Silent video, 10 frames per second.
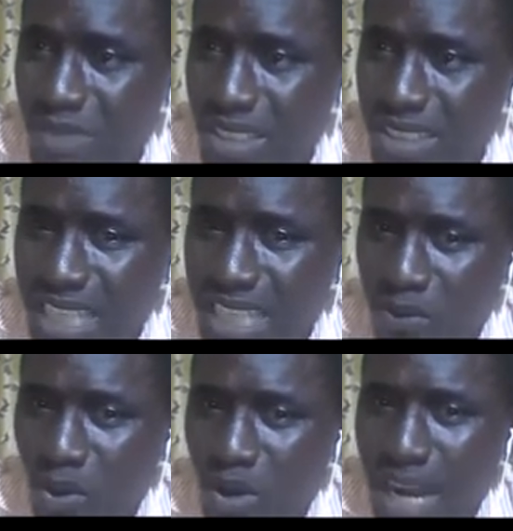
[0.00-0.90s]

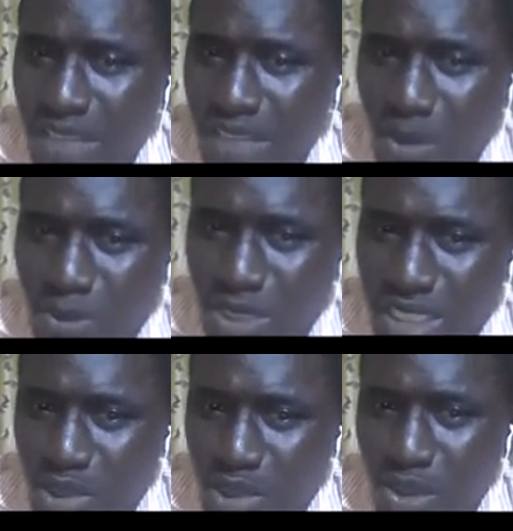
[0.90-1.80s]
Therefore, after computing this
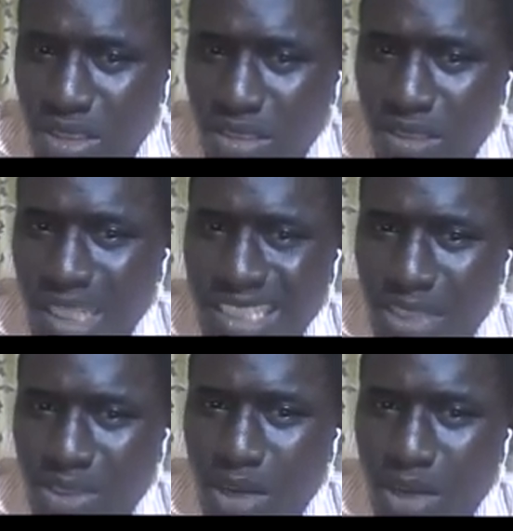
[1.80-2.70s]
one, then you
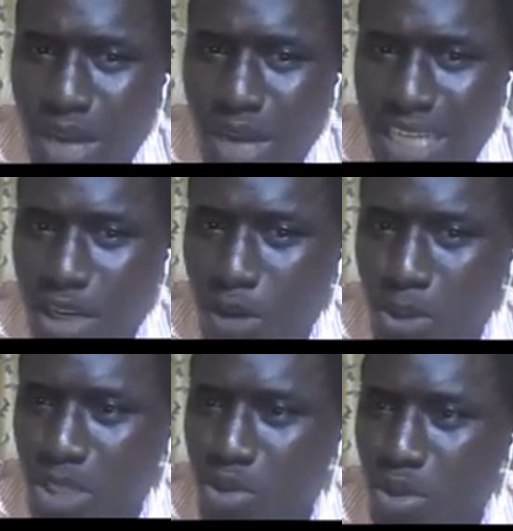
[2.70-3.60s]
now go ahead and compute this
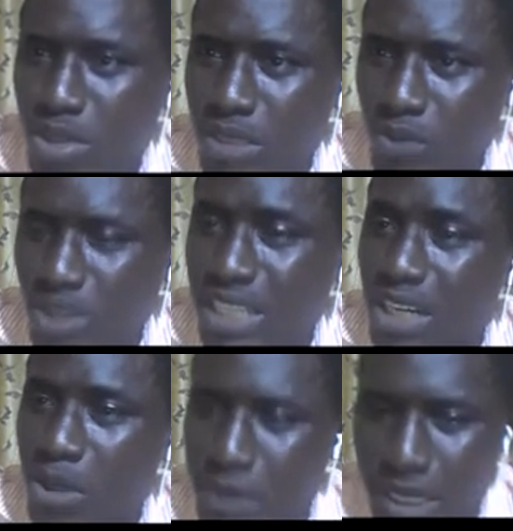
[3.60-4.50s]
one before you now
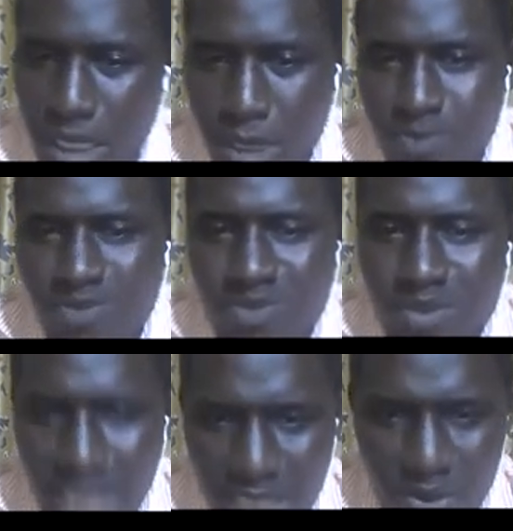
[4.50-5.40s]
compare.
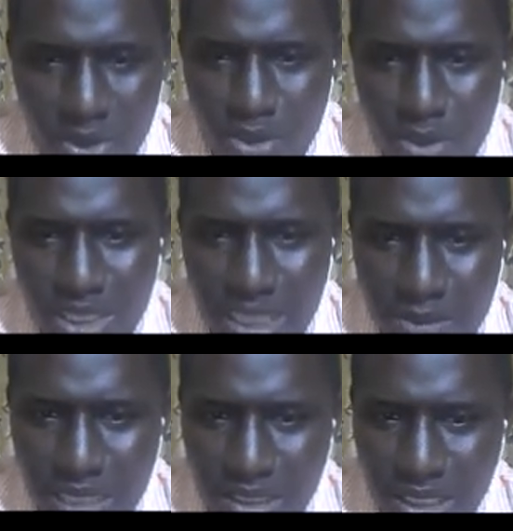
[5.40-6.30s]
Let's first compute the capital
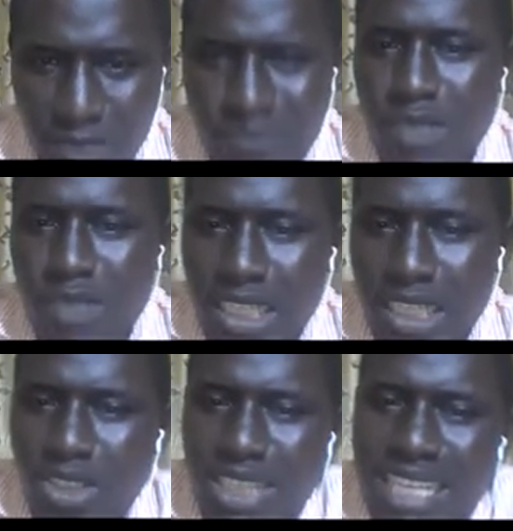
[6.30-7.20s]
allowance. Now, you know
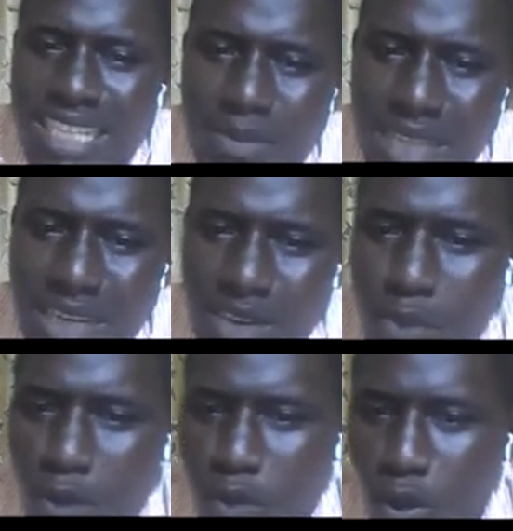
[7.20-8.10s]
there's a capital allowance brought
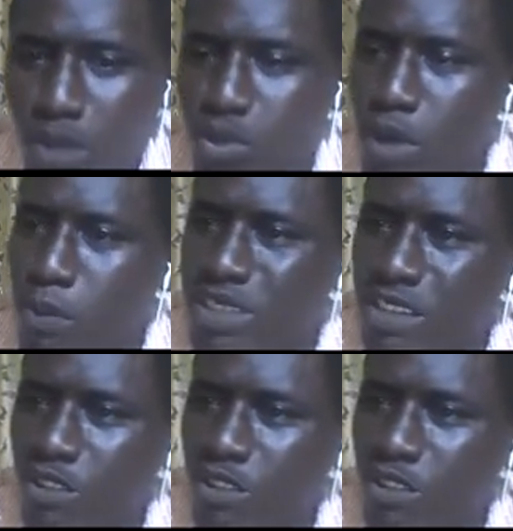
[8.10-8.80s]
forward of 12.7